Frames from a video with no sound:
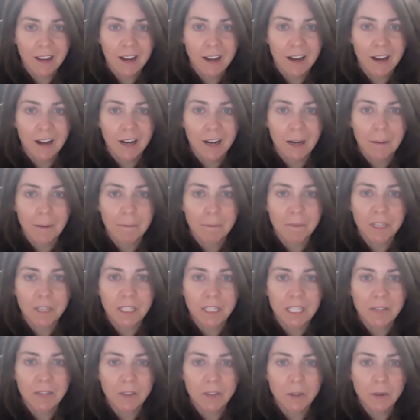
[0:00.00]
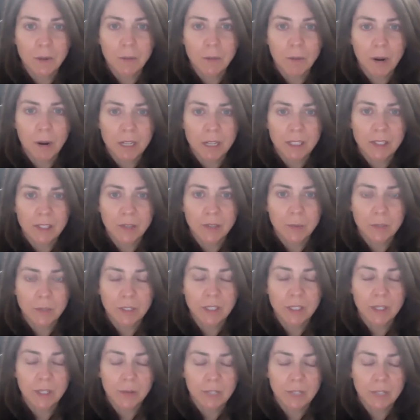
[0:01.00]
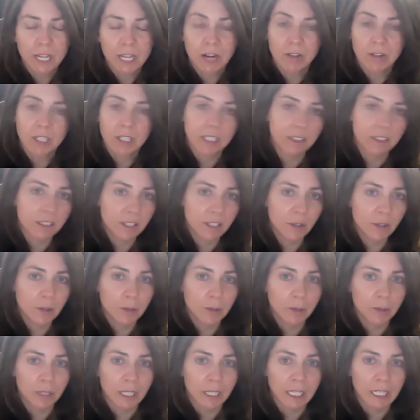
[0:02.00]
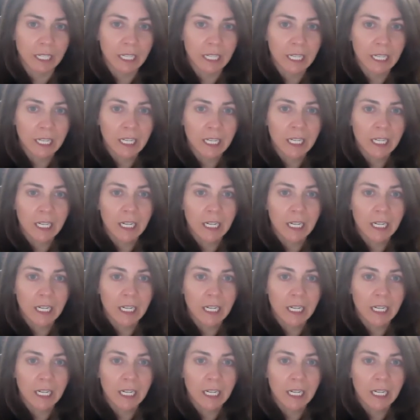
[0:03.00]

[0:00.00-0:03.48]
Um, and even though the process was slowed down considerably,